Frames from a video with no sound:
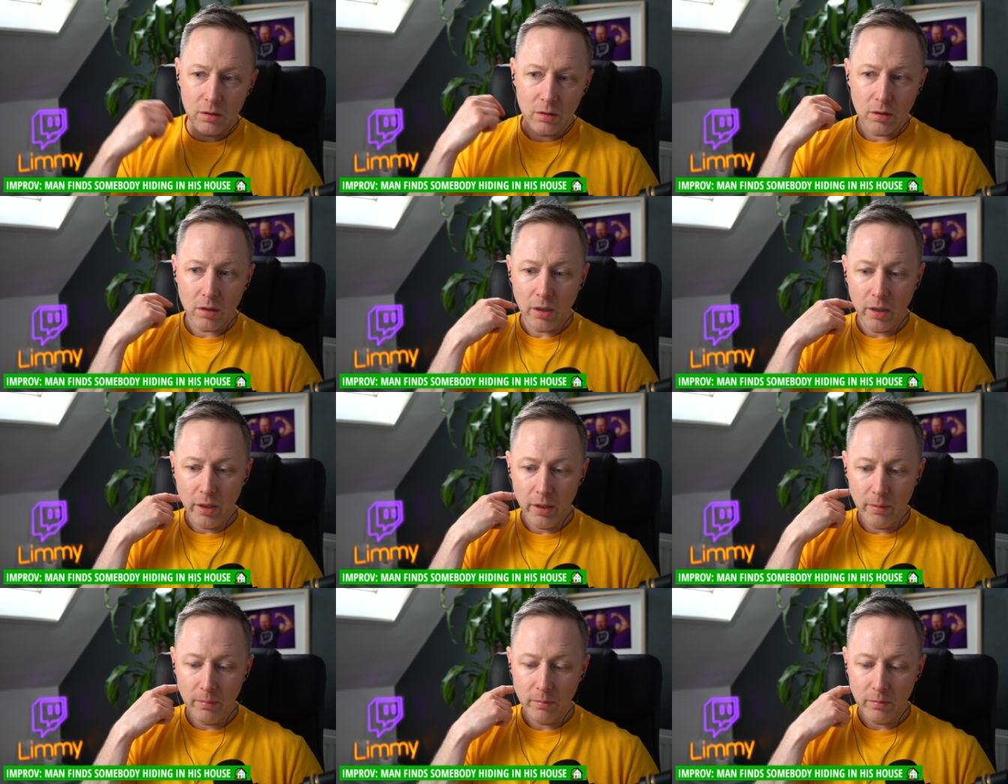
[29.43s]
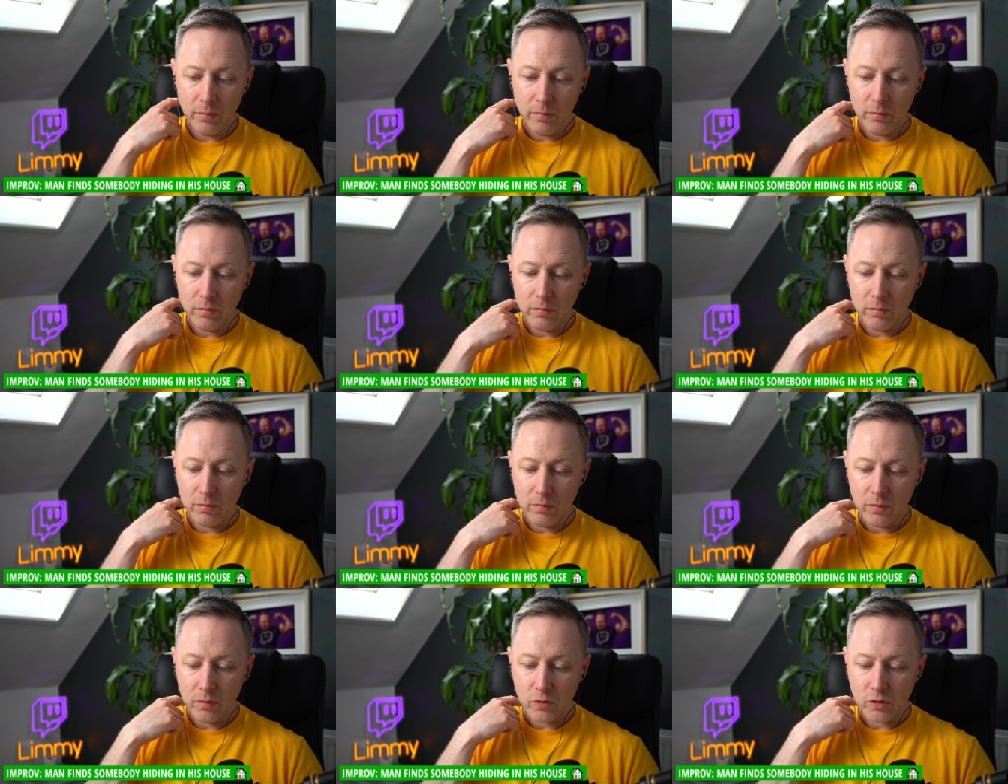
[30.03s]
Um,
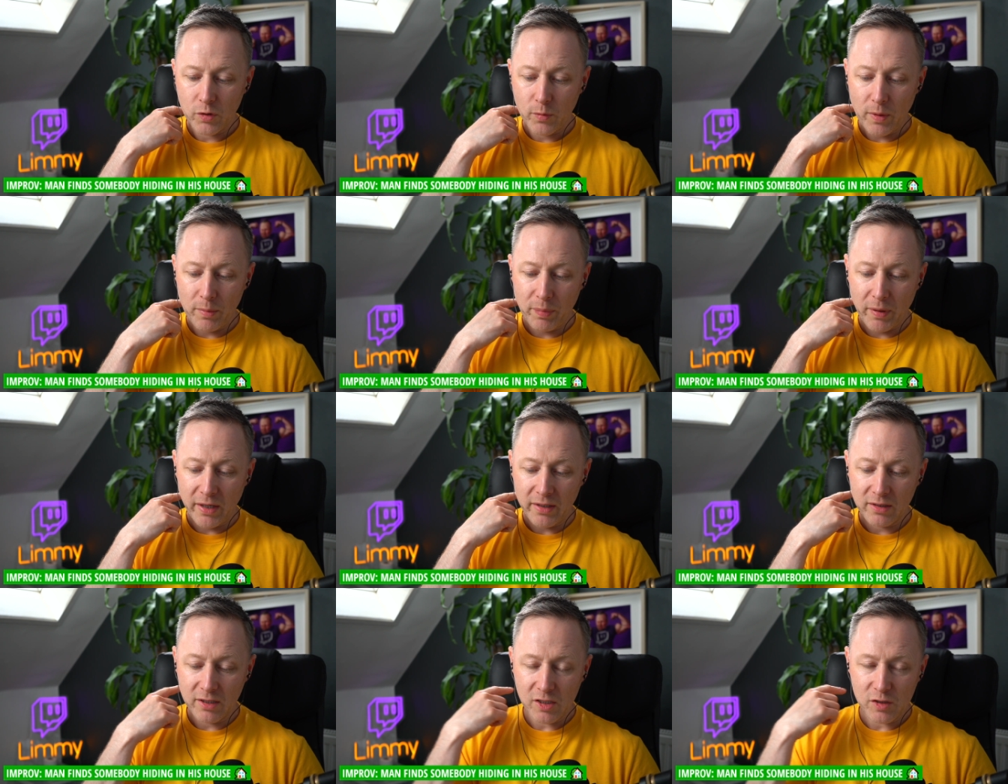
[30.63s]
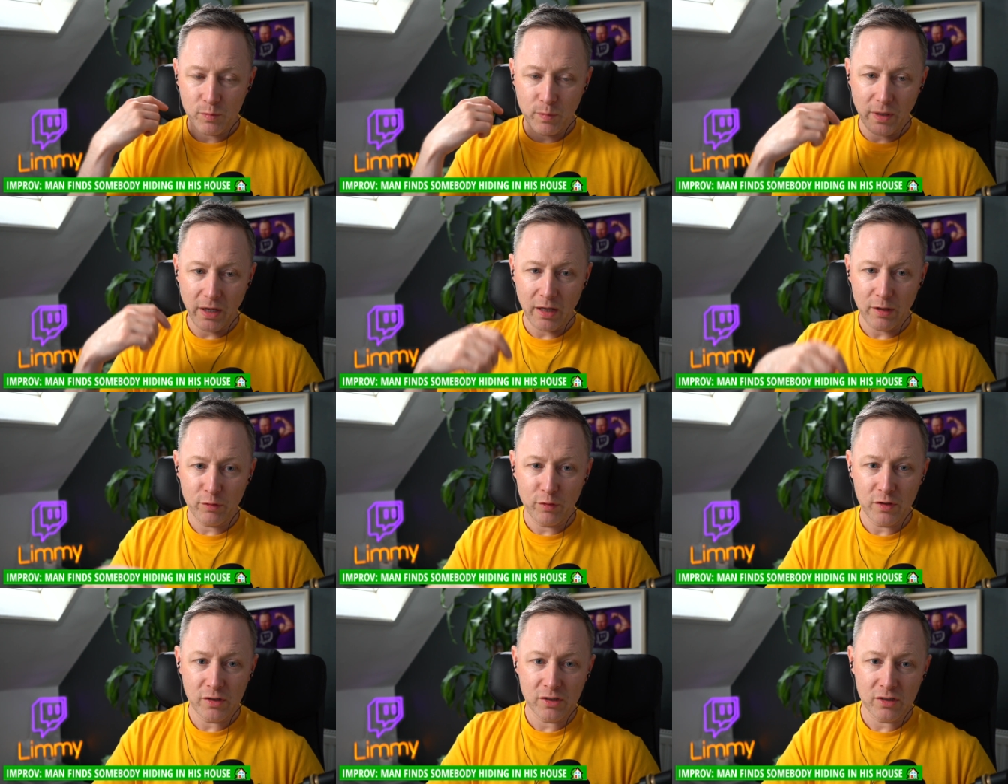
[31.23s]
so he went back to his
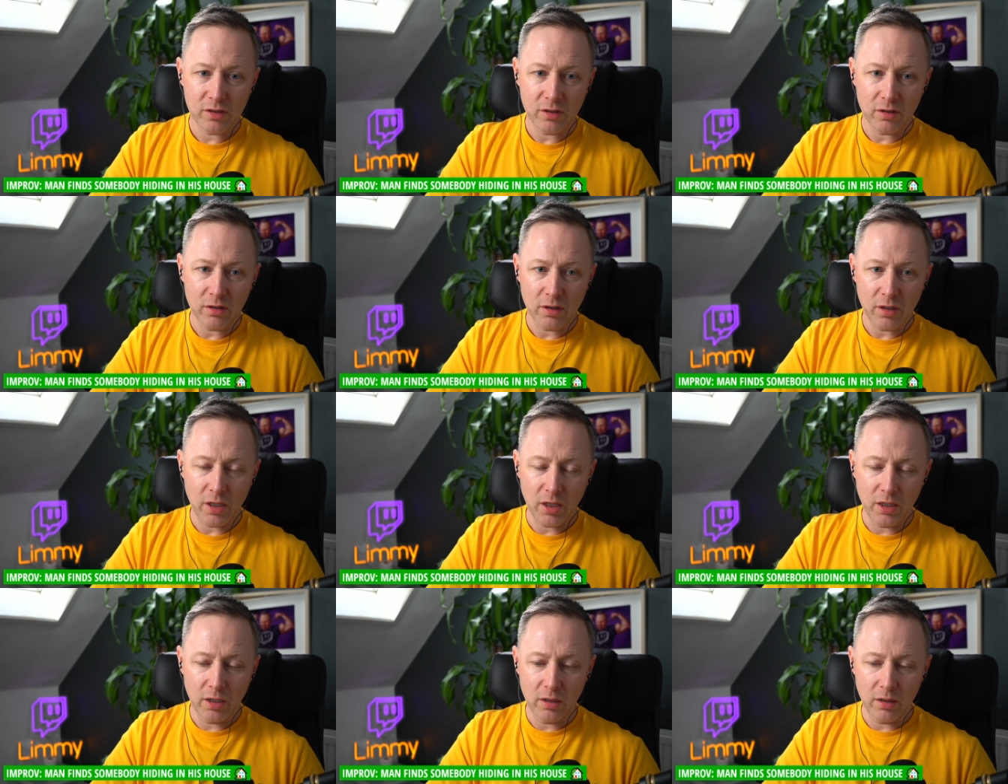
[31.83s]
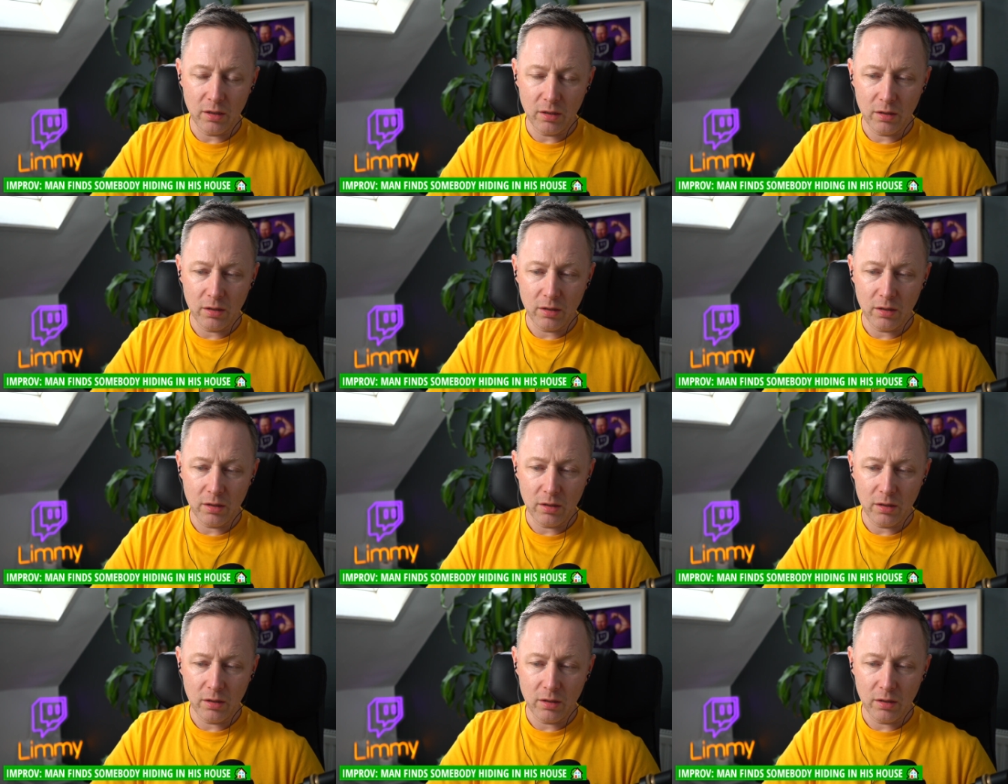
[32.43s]
breakfast and